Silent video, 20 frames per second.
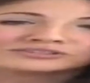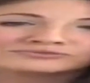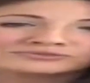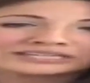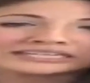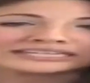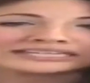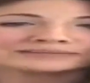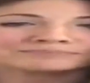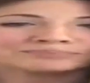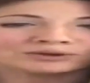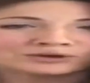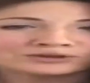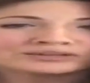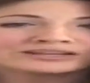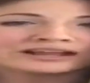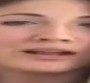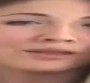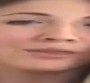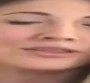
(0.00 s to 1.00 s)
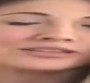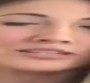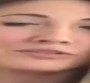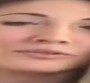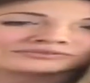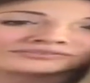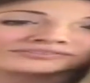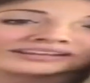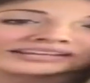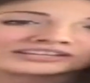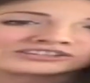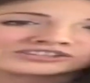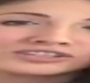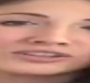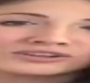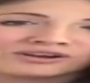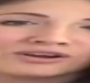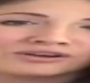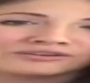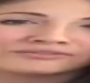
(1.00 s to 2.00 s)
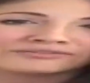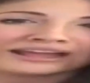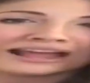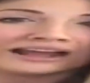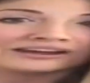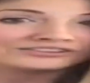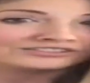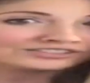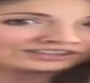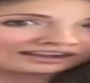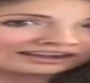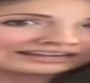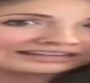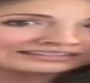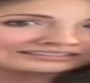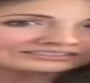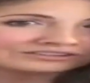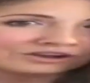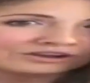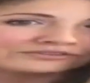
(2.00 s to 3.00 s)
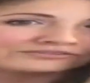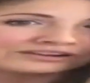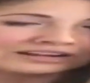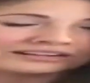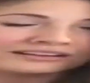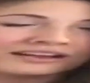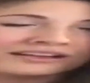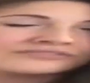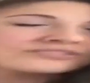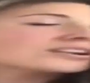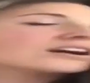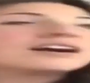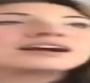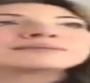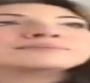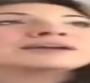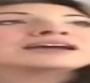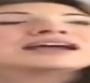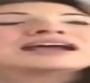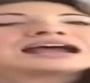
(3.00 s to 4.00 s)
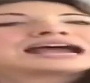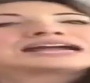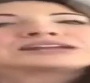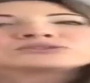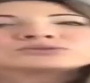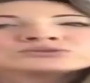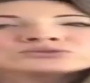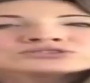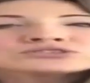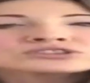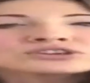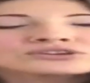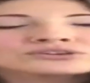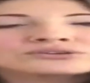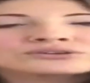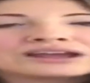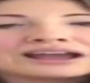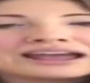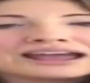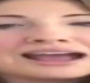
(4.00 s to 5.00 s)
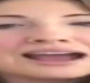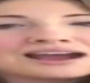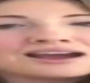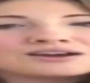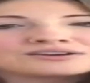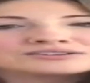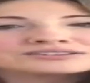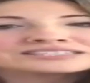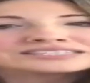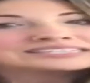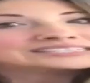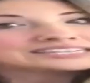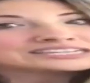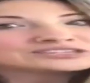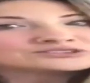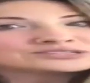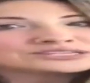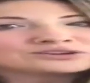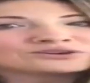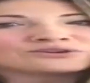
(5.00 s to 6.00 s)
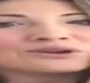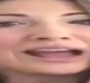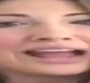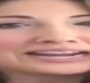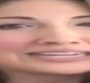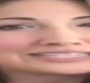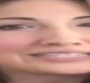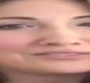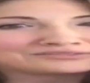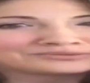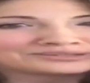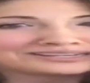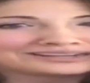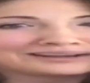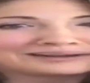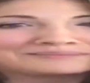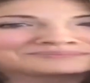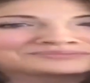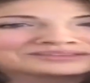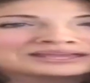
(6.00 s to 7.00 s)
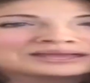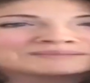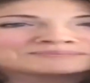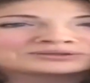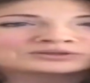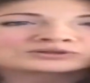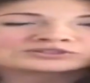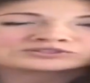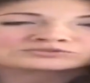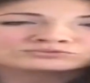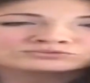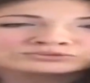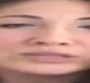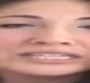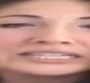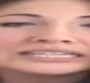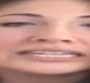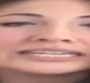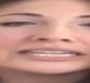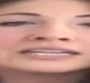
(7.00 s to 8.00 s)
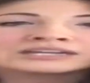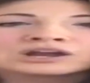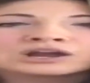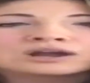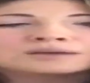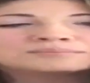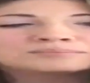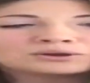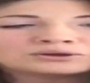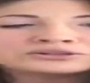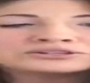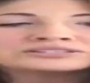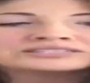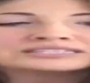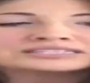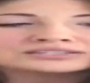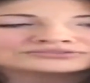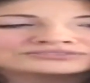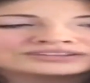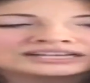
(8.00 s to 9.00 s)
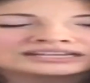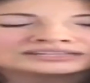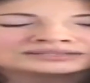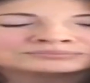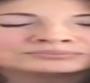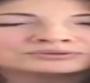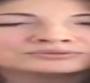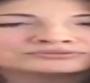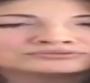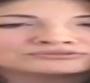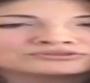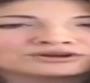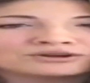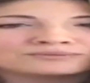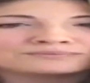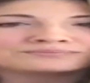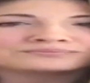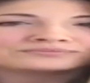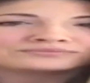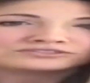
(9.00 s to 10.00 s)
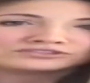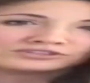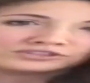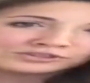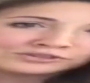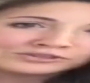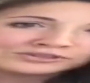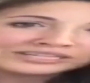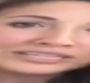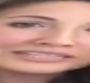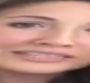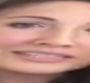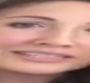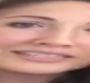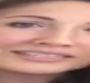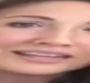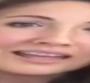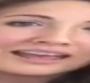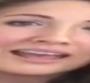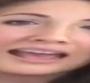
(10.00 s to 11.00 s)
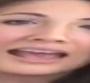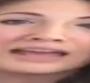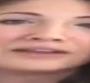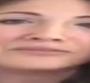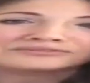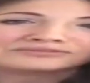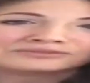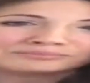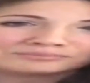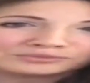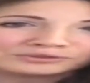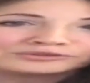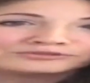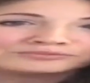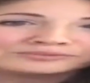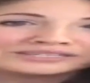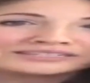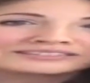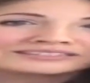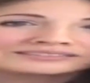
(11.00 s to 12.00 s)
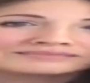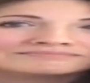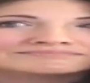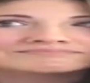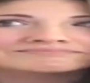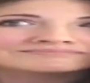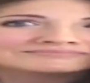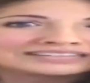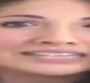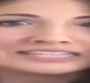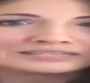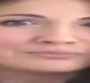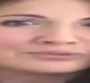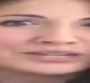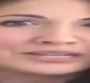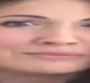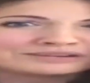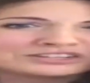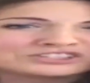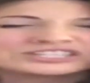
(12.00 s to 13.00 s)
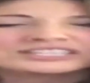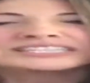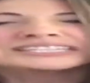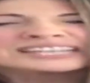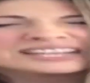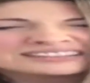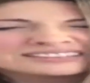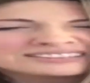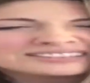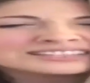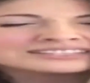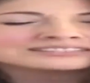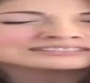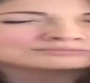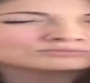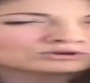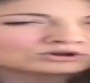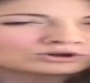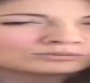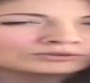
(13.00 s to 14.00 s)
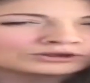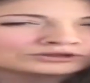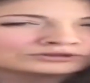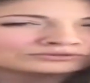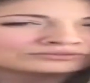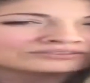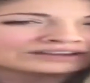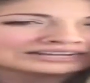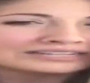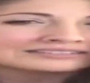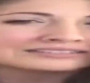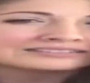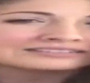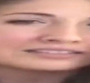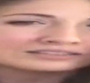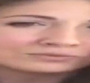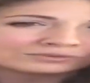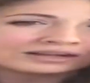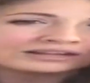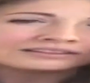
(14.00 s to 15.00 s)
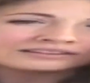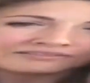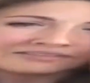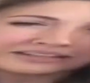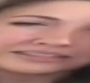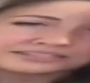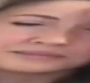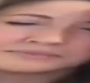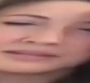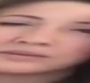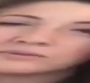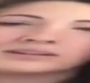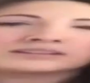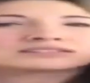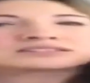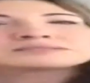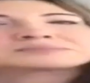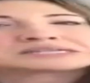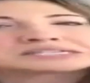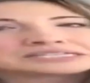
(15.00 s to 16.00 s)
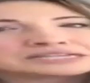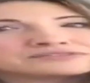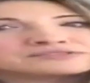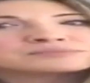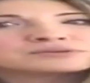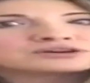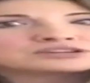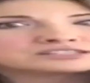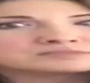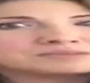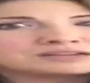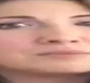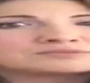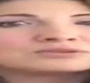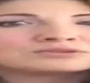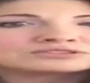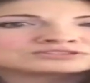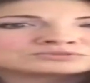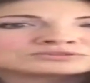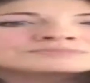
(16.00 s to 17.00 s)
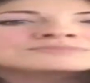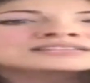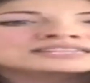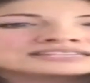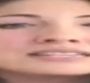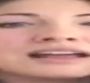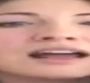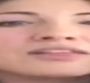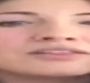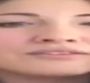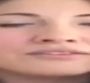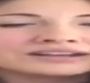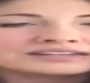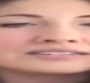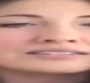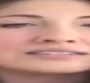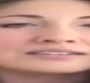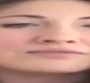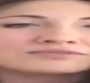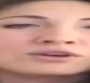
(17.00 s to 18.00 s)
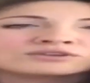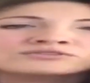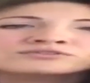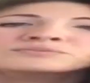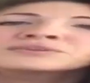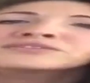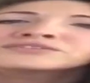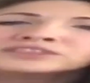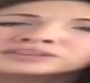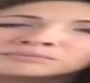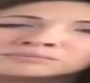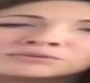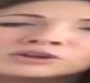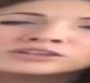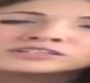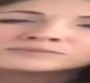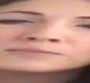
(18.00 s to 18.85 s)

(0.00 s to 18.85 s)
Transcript: really bone health is a reflection of our diet over our lifetime, and also how sedentary or active we are, because really bones develop from nutrients and from movement. That's pretty much it. Yes, there's some hormonal factors as well, and that's a big one, especially for postmenopausal women. There's other factors involved, but for the most